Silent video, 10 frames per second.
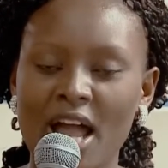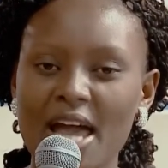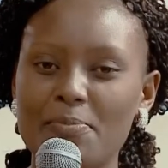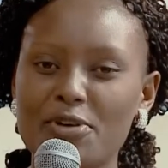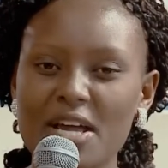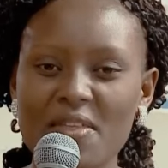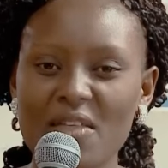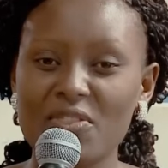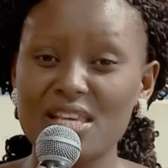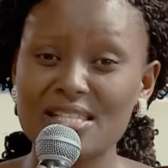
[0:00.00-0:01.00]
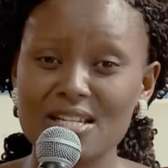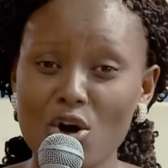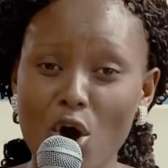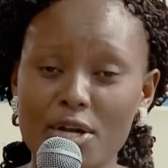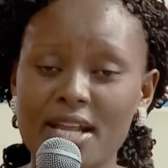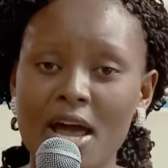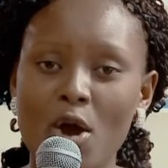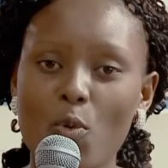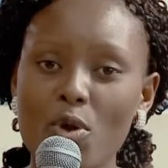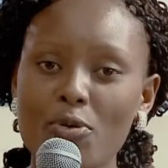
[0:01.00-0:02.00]
I pray that this Lord
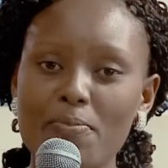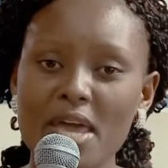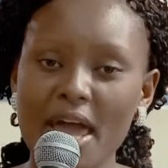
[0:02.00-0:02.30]
will be